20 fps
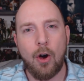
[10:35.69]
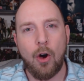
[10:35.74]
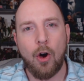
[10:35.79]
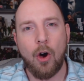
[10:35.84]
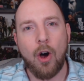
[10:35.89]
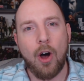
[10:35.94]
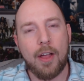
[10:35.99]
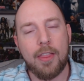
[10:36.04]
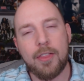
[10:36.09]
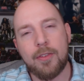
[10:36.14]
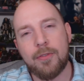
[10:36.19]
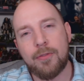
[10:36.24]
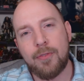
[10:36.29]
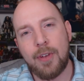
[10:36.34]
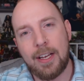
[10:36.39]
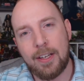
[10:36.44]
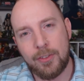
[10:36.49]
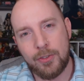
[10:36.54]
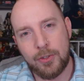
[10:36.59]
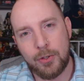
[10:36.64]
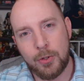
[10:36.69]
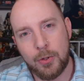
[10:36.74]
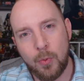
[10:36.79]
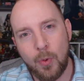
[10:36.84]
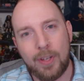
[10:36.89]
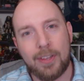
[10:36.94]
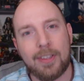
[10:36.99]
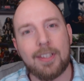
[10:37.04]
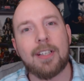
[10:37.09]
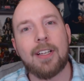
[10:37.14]
on the fans who
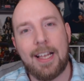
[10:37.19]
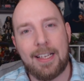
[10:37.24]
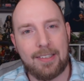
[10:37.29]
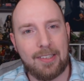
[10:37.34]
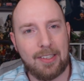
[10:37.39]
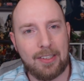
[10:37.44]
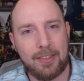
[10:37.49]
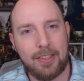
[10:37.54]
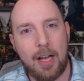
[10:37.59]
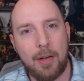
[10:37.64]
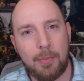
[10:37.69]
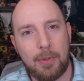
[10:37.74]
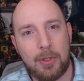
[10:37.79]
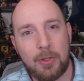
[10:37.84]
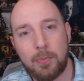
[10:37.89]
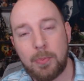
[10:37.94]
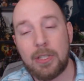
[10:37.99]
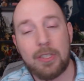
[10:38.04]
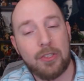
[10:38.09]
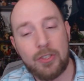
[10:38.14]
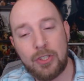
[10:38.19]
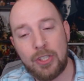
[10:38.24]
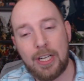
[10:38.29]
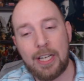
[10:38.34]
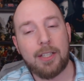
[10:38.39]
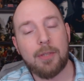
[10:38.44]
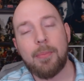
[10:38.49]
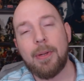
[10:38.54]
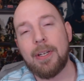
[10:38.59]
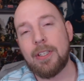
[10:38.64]
want the classic zombies, because you
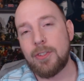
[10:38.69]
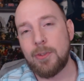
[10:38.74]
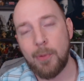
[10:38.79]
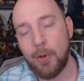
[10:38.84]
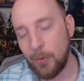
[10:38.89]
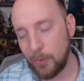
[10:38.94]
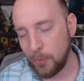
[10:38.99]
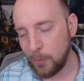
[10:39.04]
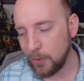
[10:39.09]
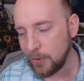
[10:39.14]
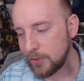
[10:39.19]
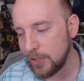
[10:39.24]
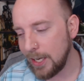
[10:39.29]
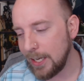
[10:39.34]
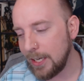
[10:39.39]
got the best of both worlds.